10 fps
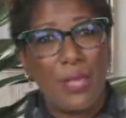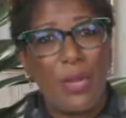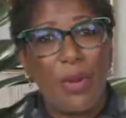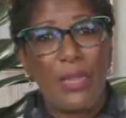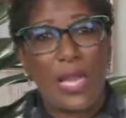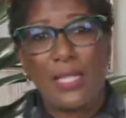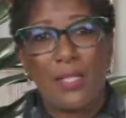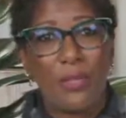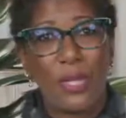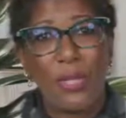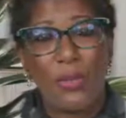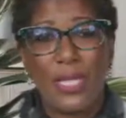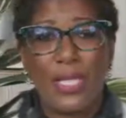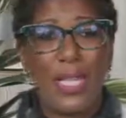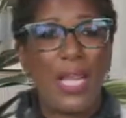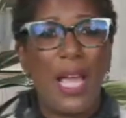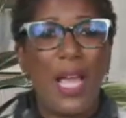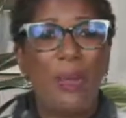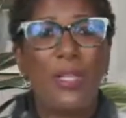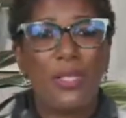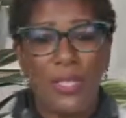we know our cases are increasing. I want you